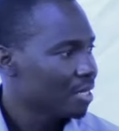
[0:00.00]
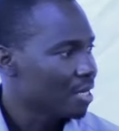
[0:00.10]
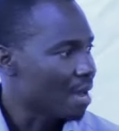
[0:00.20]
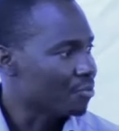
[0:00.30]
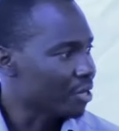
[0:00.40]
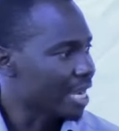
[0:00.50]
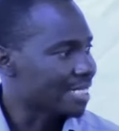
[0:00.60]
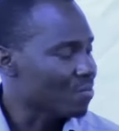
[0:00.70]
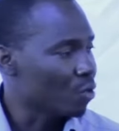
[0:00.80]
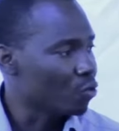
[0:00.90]
I'm talking as
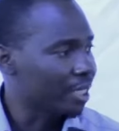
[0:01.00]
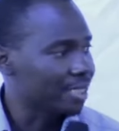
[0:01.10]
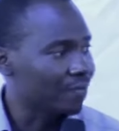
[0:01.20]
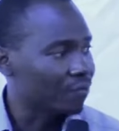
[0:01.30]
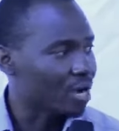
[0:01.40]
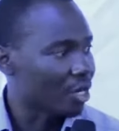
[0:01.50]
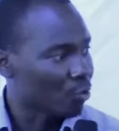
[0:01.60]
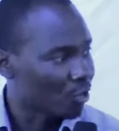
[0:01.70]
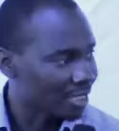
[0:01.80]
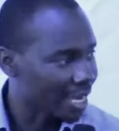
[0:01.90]
someone who kissed a frog and
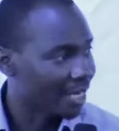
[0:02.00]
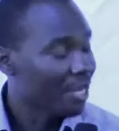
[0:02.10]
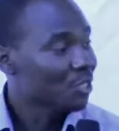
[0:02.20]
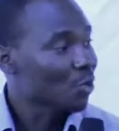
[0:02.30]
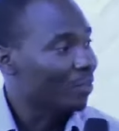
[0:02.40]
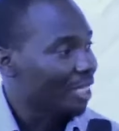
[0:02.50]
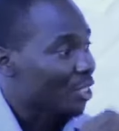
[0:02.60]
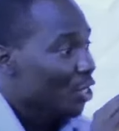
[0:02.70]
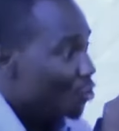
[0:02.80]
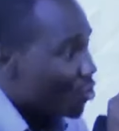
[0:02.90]
almost died. So
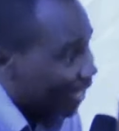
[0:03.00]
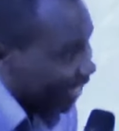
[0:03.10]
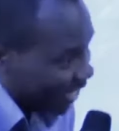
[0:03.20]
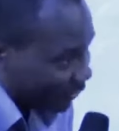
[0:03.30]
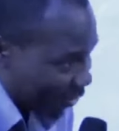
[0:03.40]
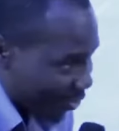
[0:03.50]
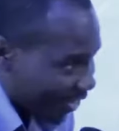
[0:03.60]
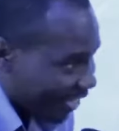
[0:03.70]
please, don't kiss a frog.